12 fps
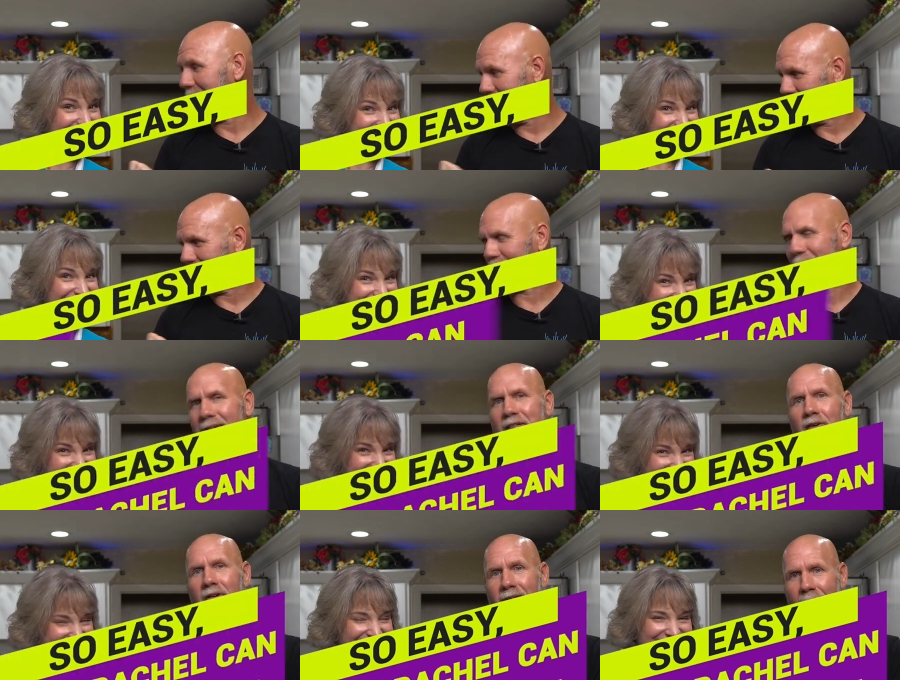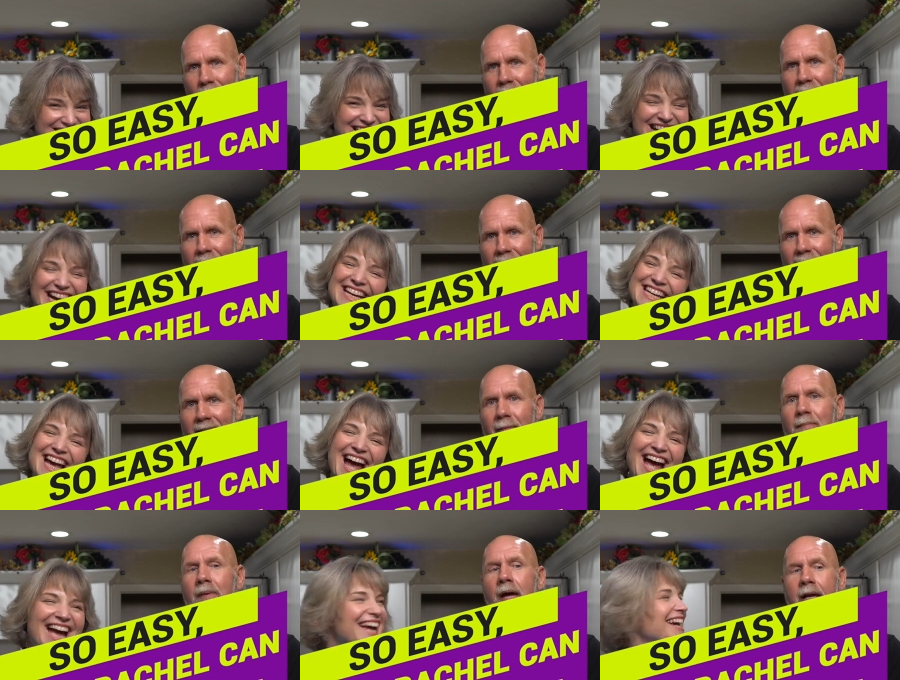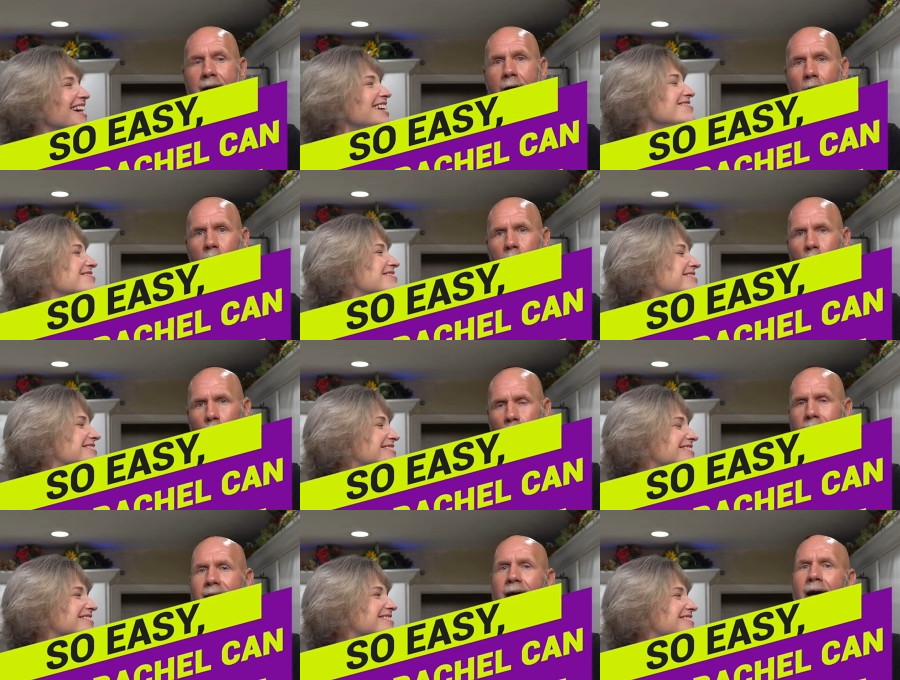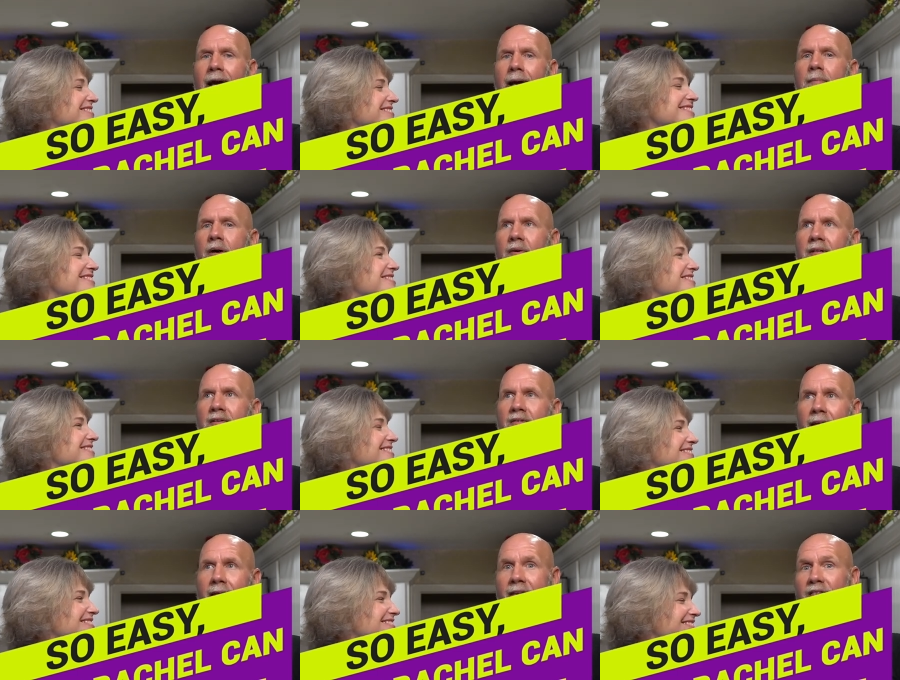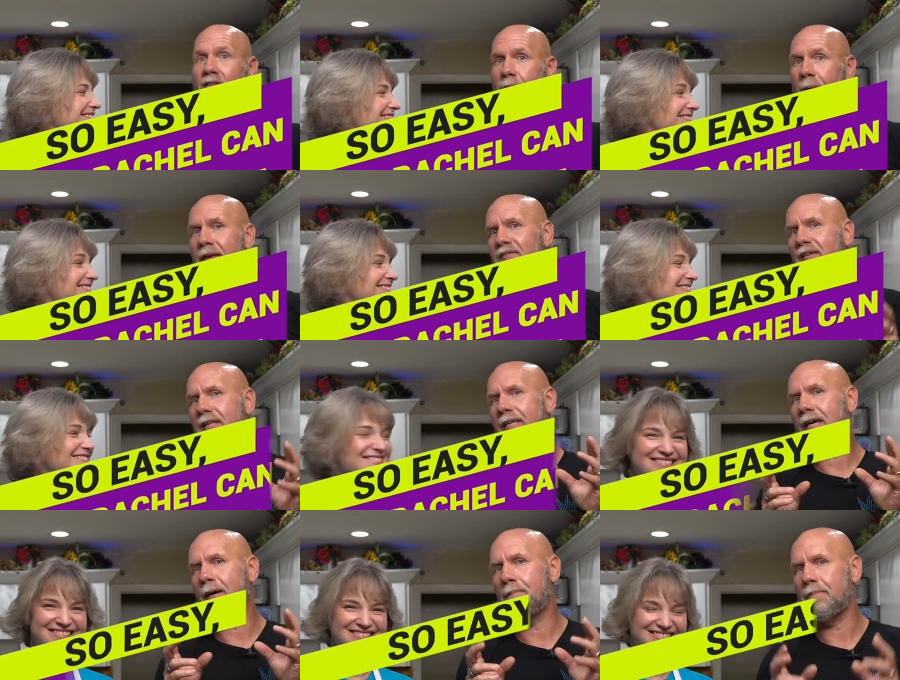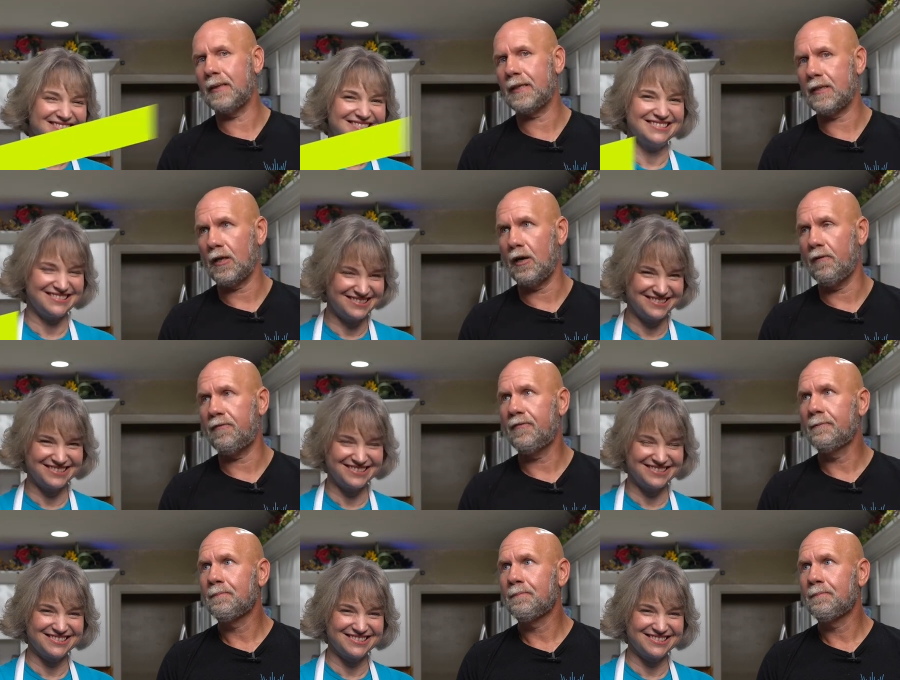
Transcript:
Speaker 1: even Rachel could make it. Yay! Now, one thing I am going to say, this is basically a meatloaf.